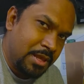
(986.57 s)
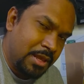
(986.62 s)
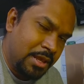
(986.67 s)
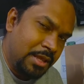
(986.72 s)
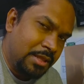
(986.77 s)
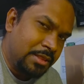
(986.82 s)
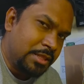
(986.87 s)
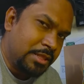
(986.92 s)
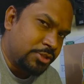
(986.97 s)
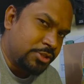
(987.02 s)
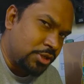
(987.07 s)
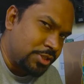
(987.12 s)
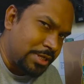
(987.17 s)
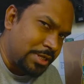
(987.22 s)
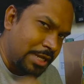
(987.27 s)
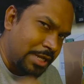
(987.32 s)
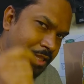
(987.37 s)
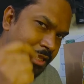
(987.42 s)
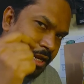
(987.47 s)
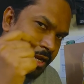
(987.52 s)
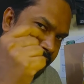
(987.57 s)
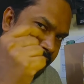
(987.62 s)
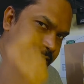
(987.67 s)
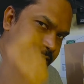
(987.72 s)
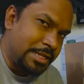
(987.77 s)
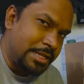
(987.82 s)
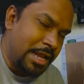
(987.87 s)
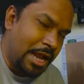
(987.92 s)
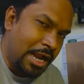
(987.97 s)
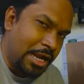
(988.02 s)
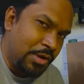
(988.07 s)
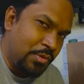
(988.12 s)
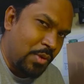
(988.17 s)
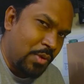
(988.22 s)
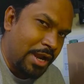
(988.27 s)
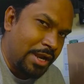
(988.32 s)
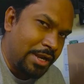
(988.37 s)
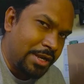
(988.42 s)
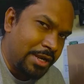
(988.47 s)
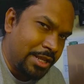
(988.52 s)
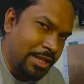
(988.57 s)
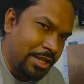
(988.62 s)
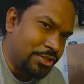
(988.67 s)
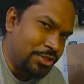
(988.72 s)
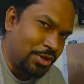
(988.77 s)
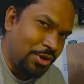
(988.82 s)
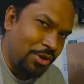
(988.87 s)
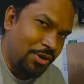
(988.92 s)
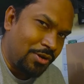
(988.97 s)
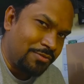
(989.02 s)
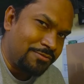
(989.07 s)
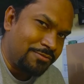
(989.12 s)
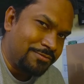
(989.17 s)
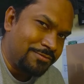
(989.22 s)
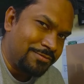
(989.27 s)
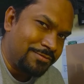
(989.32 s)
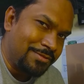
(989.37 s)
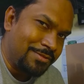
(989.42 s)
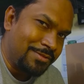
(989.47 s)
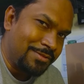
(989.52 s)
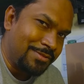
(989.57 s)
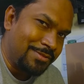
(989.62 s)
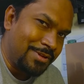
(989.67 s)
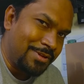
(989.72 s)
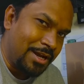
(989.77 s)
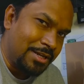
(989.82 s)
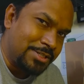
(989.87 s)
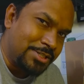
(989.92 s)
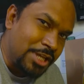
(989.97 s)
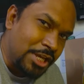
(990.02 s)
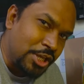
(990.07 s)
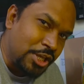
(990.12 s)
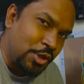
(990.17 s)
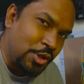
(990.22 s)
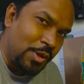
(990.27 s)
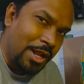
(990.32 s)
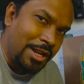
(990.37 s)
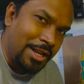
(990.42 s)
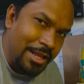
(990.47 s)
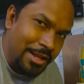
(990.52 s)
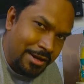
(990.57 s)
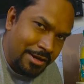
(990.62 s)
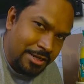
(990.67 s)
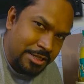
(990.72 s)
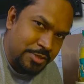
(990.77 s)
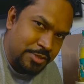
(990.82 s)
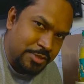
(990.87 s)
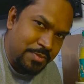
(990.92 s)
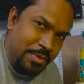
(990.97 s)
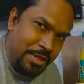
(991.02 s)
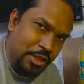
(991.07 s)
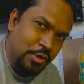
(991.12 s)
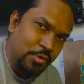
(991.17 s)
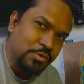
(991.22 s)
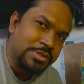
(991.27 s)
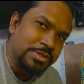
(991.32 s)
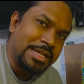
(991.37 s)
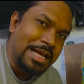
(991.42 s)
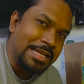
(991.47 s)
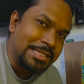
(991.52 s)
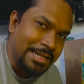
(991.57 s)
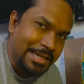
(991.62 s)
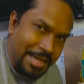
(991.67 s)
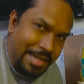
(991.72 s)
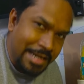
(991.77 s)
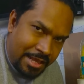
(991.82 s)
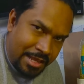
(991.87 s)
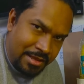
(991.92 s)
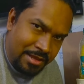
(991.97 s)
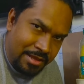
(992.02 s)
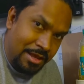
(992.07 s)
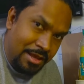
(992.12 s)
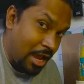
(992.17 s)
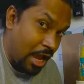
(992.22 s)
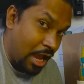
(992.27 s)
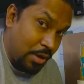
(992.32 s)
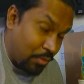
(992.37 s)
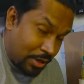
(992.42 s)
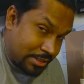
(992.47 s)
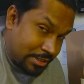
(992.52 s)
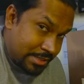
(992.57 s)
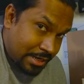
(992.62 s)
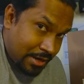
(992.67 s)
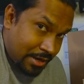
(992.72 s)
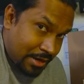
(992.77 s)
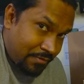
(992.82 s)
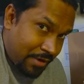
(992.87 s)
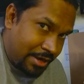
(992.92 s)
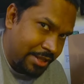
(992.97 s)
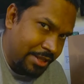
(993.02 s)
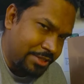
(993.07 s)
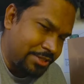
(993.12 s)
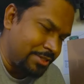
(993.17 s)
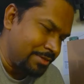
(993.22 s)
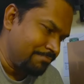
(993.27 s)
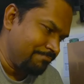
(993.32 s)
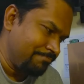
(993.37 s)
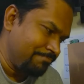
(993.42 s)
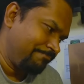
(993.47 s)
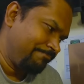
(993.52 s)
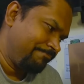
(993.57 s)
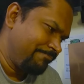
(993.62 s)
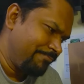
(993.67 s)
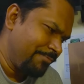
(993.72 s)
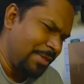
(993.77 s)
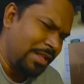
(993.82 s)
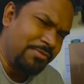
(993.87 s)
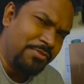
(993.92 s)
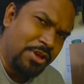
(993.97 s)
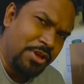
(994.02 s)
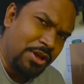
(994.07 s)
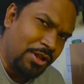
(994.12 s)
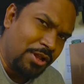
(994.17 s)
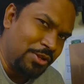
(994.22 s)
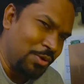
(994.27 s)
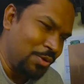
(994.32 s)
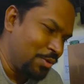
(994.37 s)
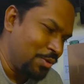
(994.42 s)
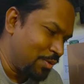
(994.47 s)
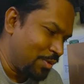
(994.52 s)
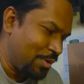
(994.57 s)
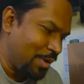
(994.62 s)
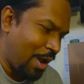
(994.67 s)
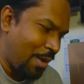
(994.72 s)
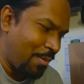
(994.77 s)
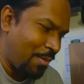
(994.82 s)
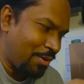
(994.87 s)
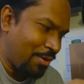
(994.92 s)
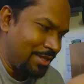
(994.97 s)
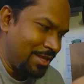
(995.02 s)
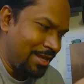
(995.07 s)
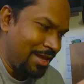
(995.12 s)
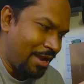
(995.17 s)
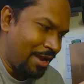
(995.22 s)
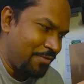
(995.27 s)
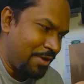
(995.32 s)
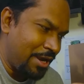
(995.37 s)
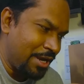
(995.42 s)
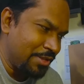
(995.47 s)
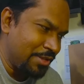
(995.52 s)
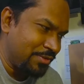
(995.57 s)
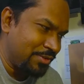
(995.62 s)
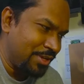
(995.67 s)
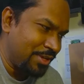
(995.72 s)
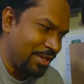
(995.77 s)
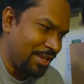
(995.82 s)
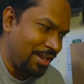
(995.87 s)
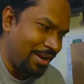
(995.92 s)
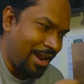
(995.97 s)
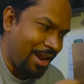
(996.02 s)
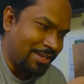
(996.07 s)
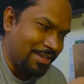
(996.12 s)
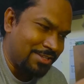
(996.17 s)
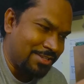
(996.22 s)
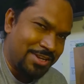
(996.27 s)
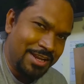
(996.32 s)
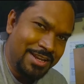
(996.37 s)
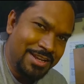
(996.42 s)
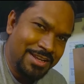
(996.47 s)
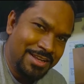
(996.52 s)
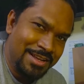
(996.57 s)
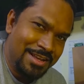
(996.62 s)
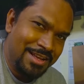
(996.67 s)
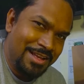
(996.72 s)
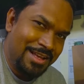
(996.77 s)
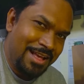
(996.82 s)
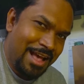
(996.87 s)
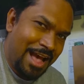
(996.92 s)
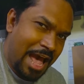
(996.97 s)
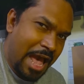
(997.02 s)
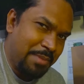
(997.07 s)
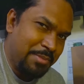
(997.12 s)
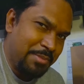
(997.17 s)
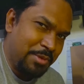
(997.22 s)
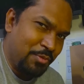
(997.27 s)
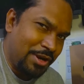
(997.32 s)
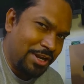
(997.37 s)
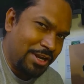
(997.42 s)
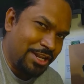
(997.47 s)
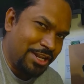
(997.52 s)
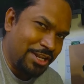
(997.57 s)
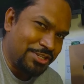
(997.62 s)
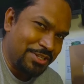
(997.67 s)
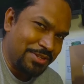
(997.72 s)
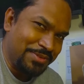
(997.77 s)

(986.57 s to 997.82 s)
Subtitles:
There's also another interesting advantage of a circular linked list being used as a deck. And what is that advantage? Well, we all know about the advantage of circular racks, right? I'm in one direction.